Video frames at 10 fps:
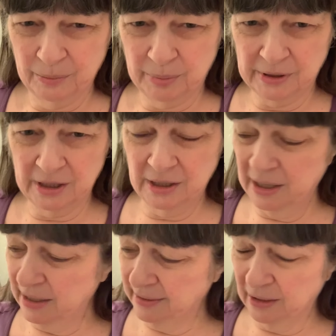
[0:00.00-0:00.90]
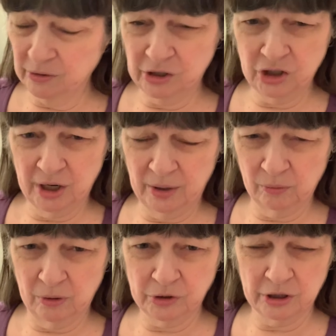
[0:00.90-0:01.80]
But tonight there was a giant
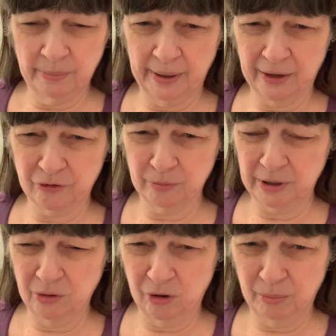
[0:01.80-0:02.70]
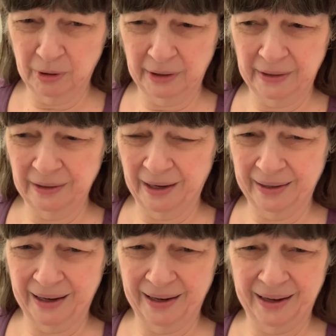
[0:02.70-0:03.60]
roach in the bathroom, and normally
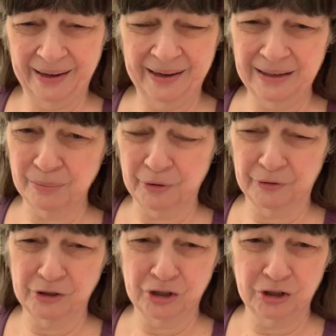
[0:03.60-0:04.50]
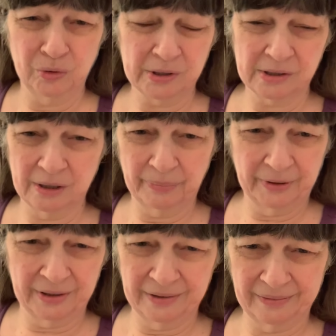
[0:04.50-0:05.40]
I, I hit him with a shoe or
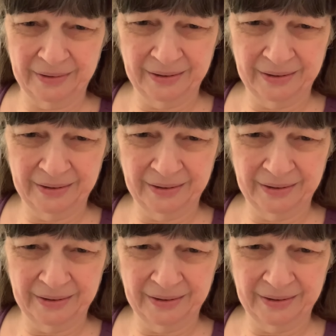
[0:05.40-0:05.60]
something and